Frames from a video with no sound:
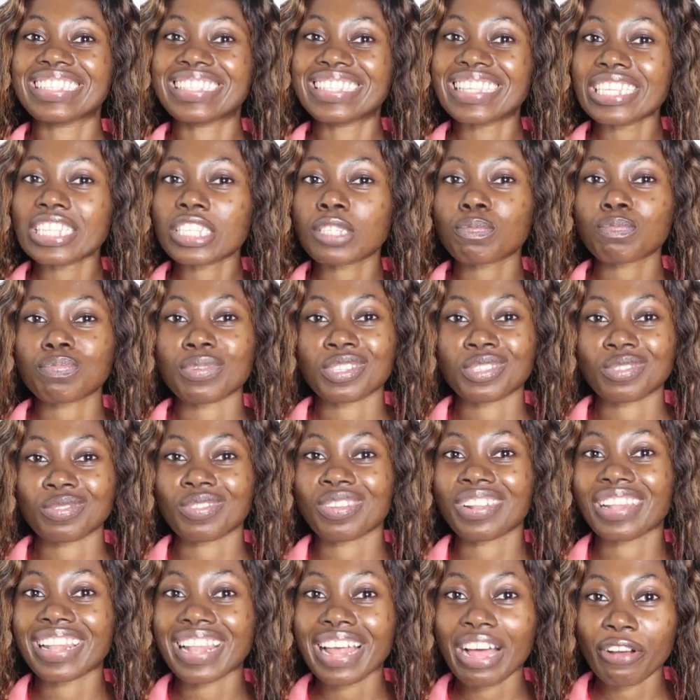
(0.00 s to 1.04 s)
This
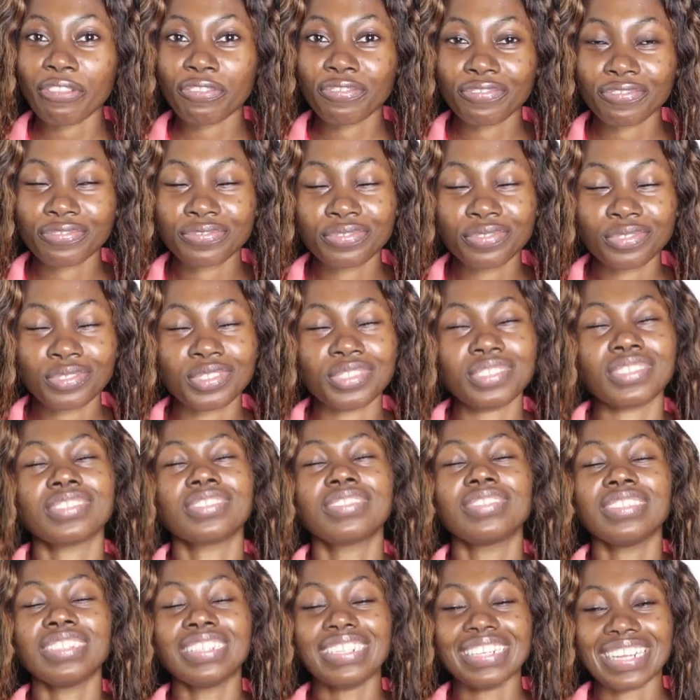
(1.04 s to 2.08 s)
particular
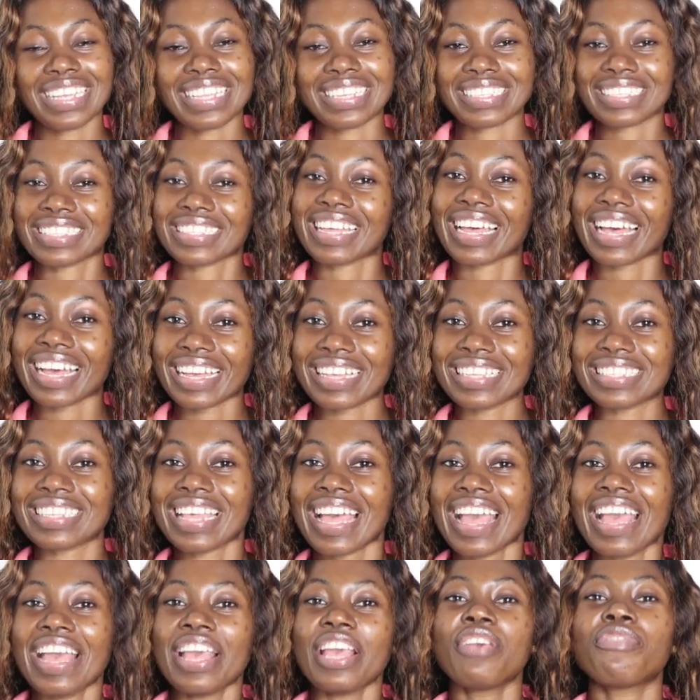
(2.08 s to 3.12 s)
food, goodness
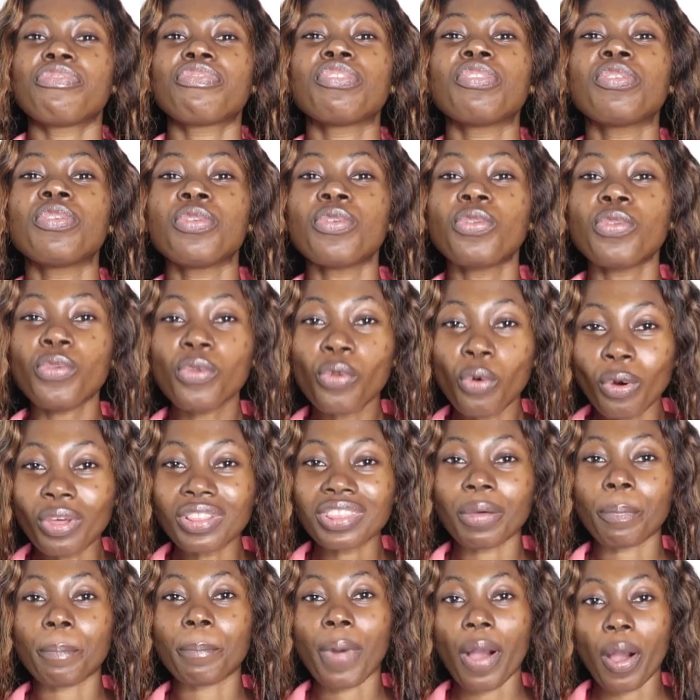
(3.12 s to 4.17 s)
guys, if you
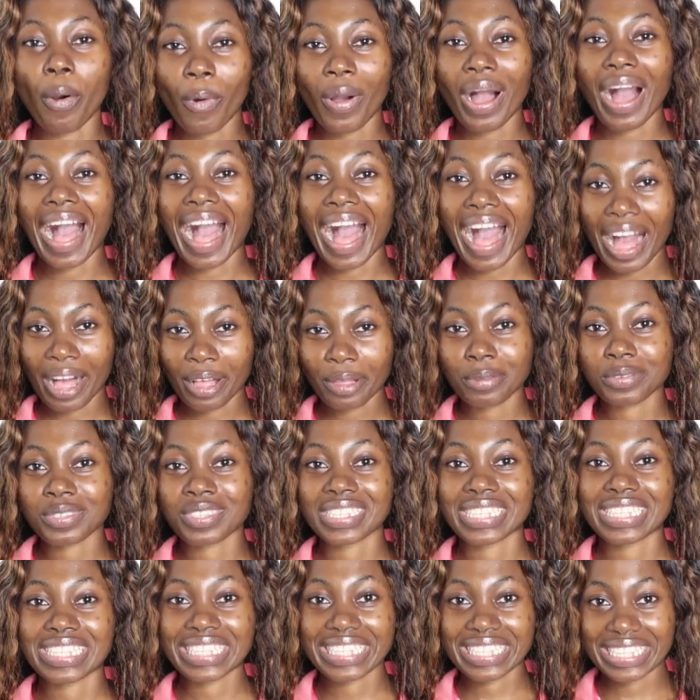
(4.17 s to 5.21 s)
know the
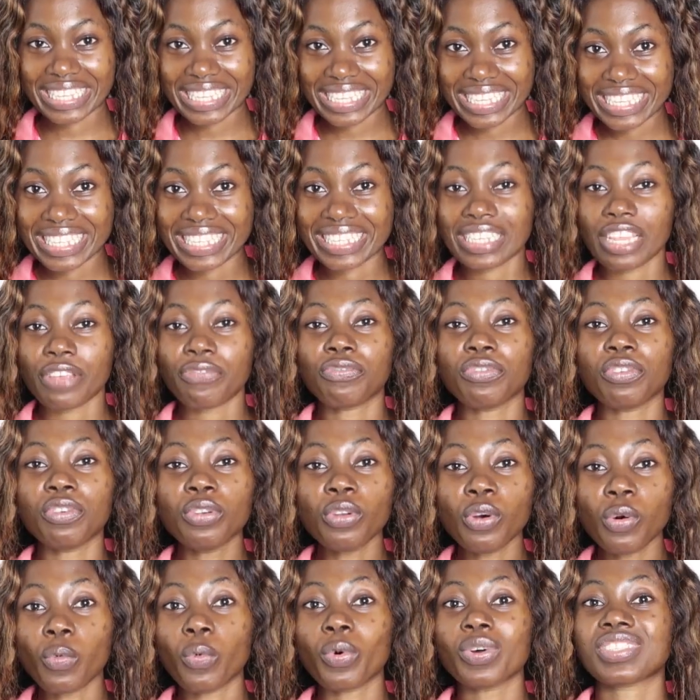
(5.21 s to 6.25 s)
powerhouse it is, if you
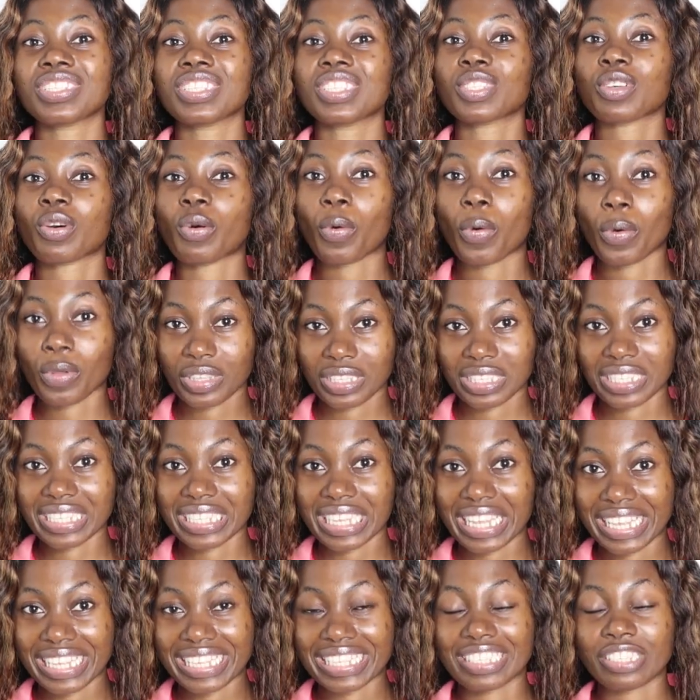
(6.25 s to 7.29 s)
know what it
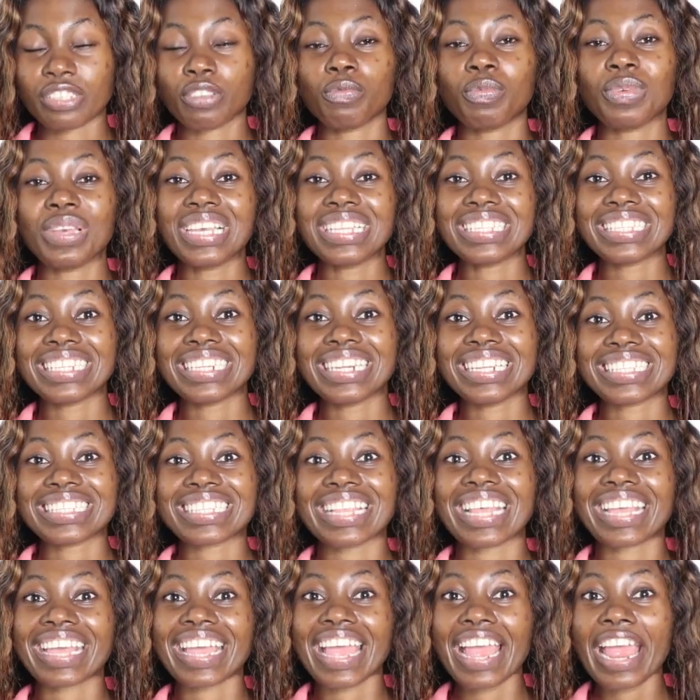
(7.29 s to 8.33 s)
contains, you'll be eating it
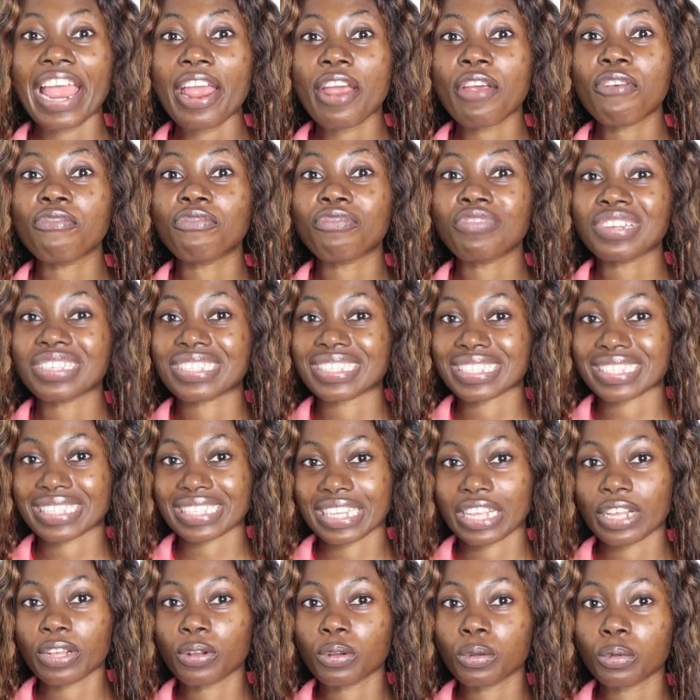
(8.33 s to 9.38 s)
like every
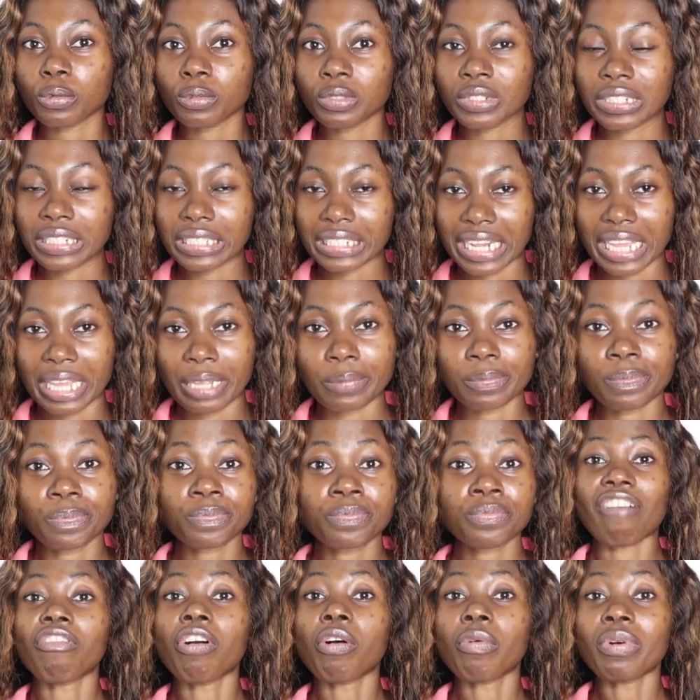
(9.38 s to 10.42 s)
single day.
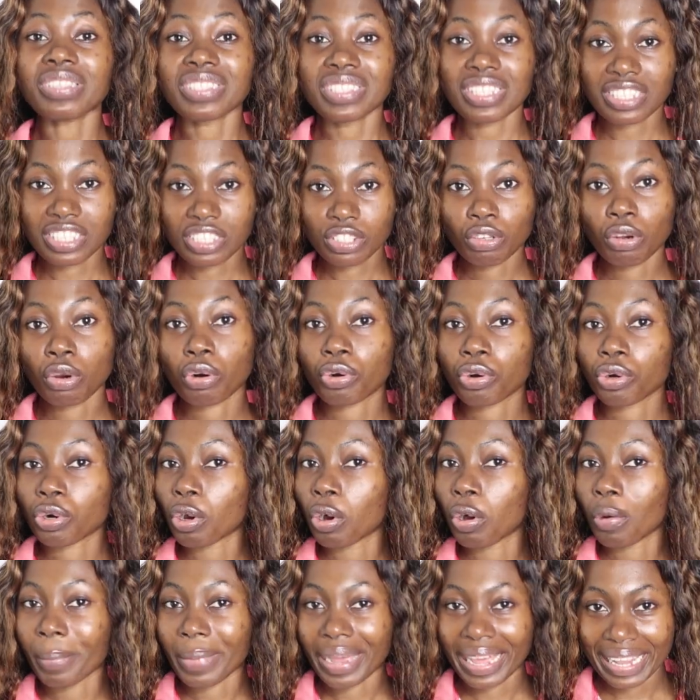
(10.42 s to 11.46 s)
I've always eaten okra
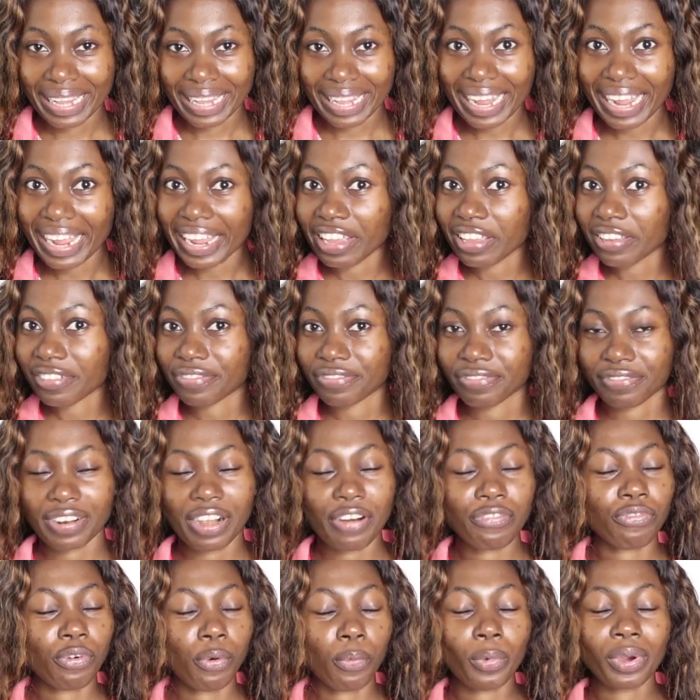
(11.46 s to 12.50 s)
all my life,
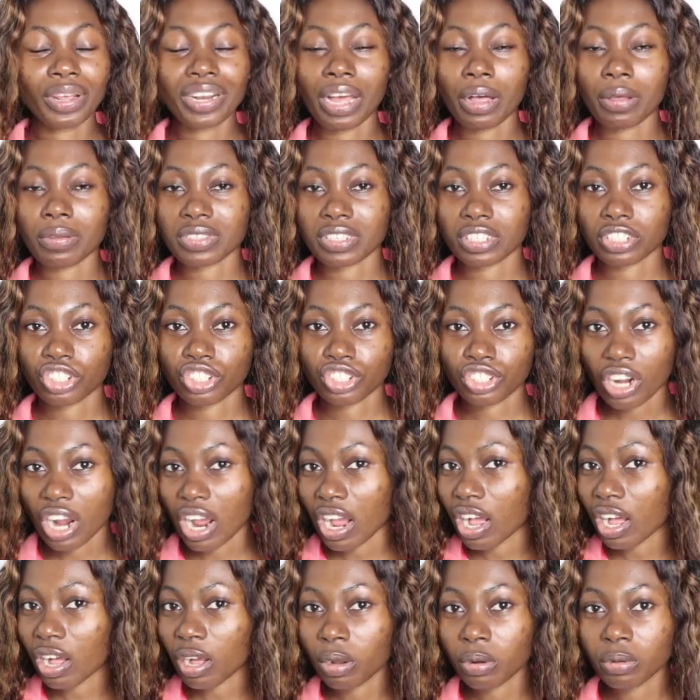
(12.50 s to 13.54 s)
right from when I was a
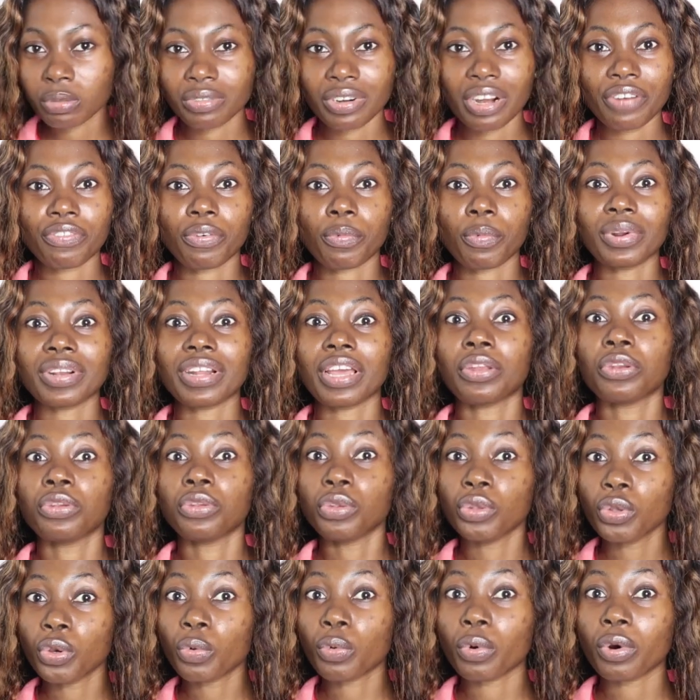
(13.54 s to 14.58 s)
child, right from when I
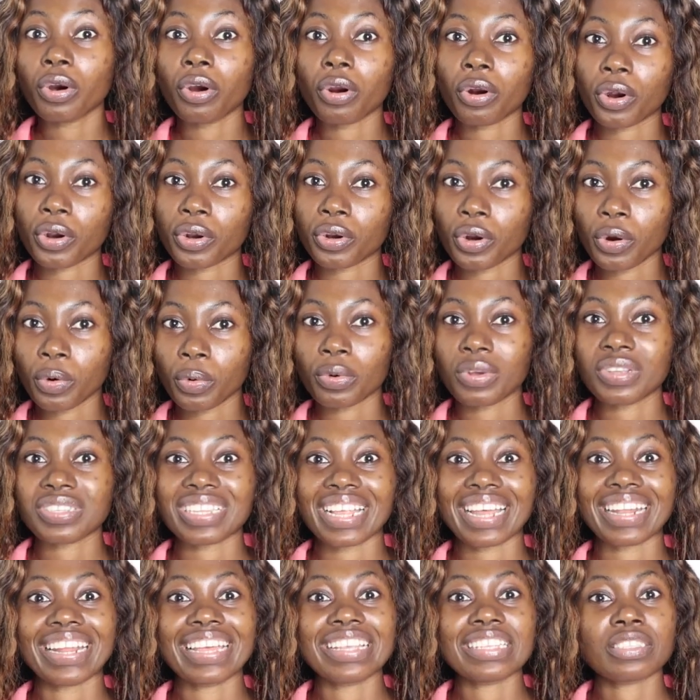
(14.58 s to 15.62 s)
knew what okra was,
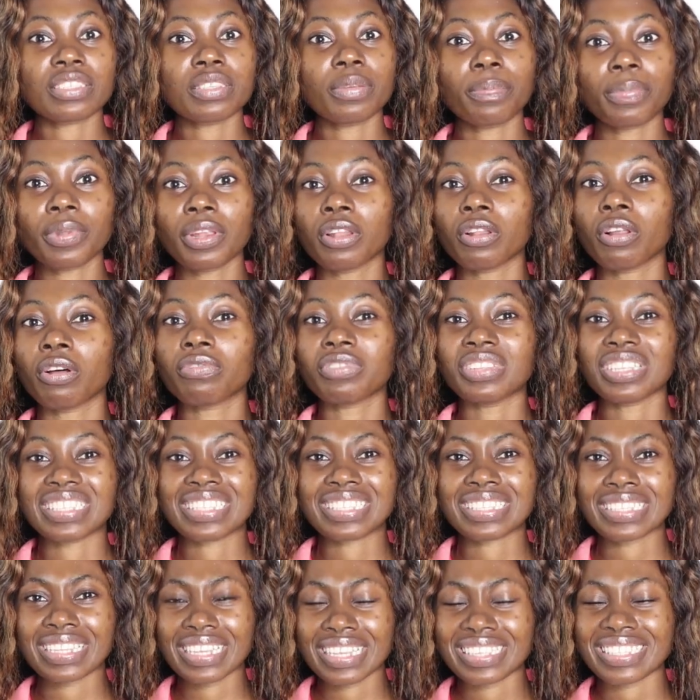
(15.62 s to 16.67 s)
and I simply love
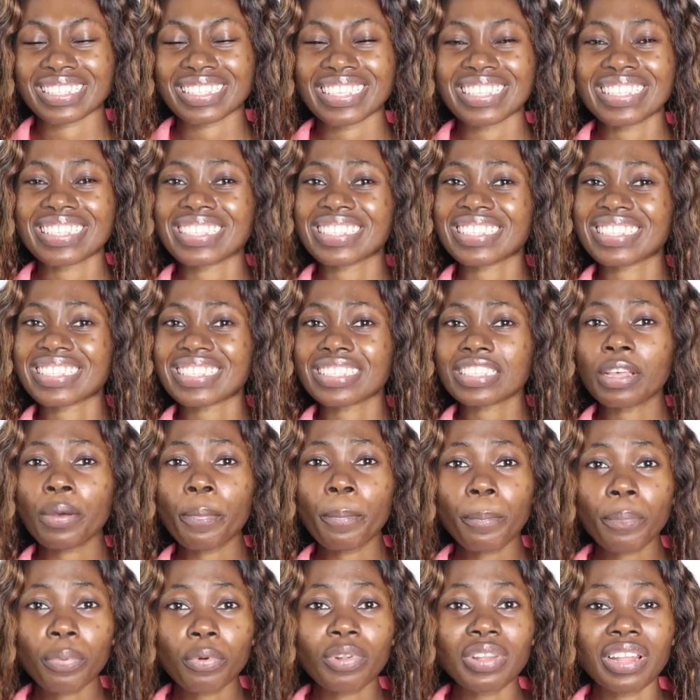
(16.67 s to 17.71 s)
the taste. It's a
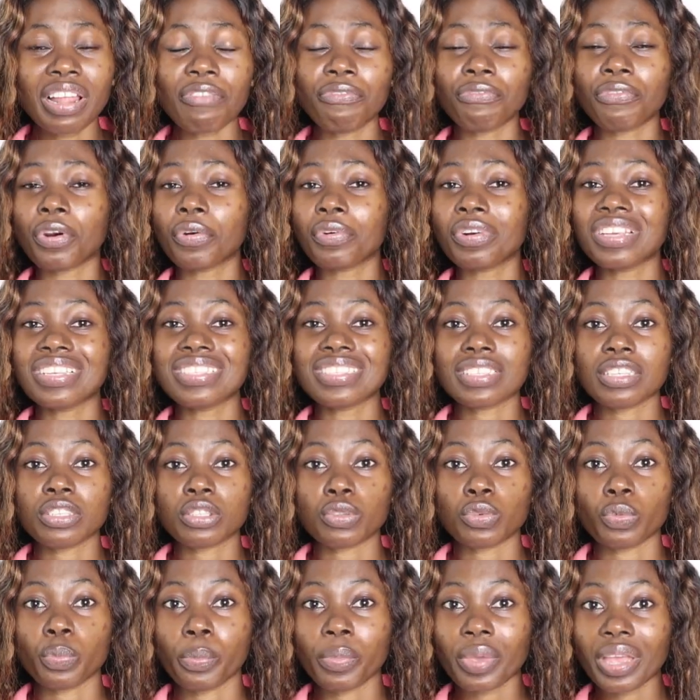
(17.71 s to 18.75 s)
simple and very
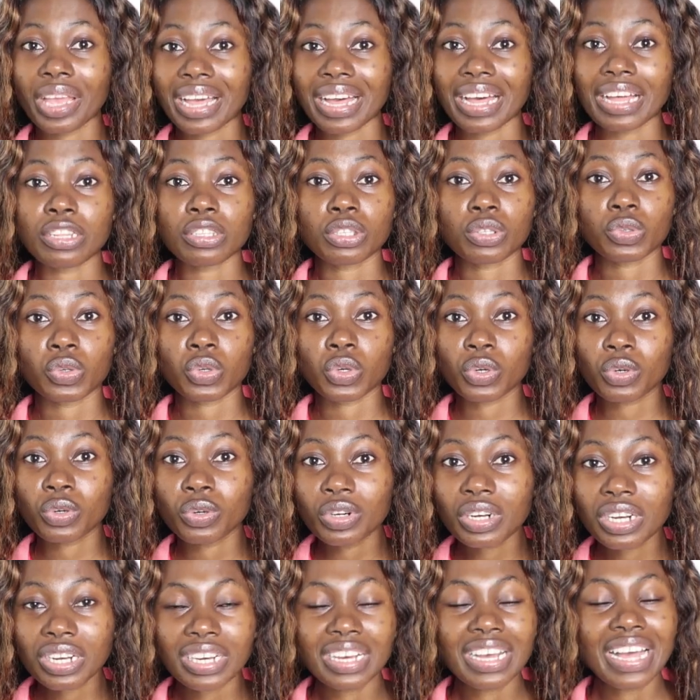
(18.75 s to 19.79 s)
easy to make and to
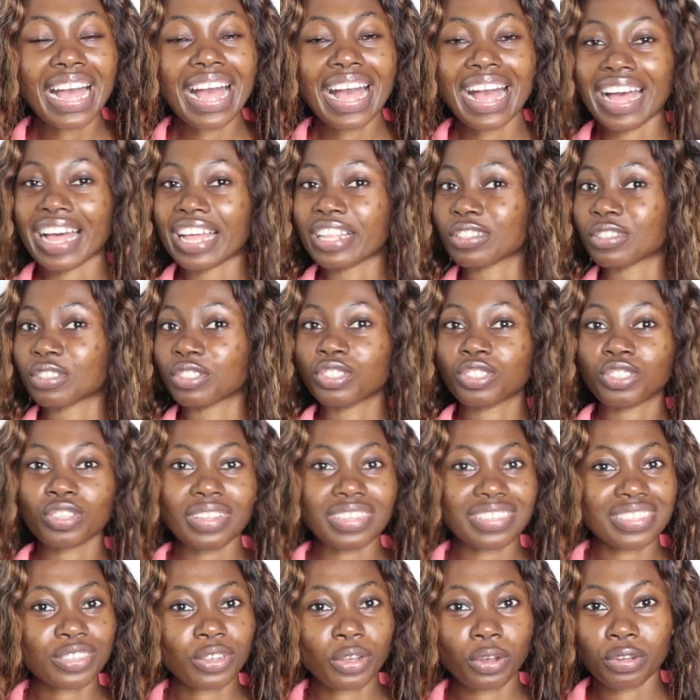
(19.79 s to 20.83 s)
cook and to
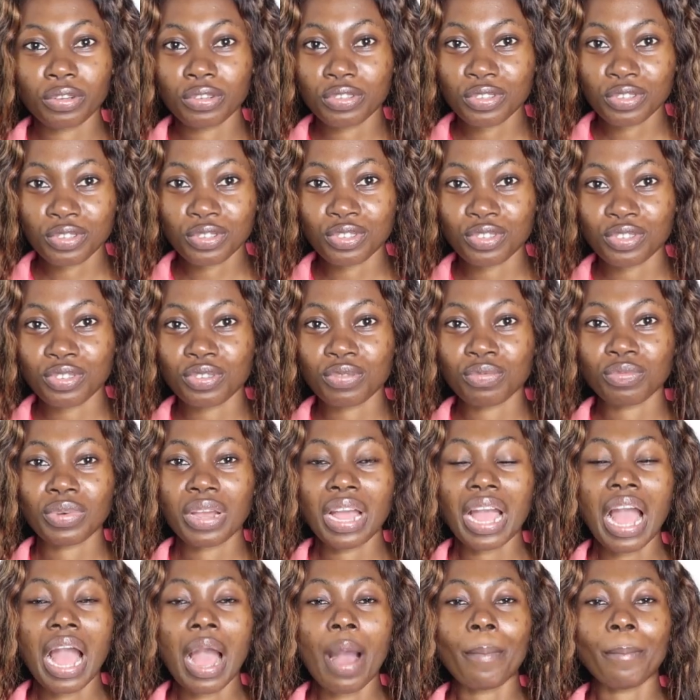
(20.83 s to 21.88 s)
just consume.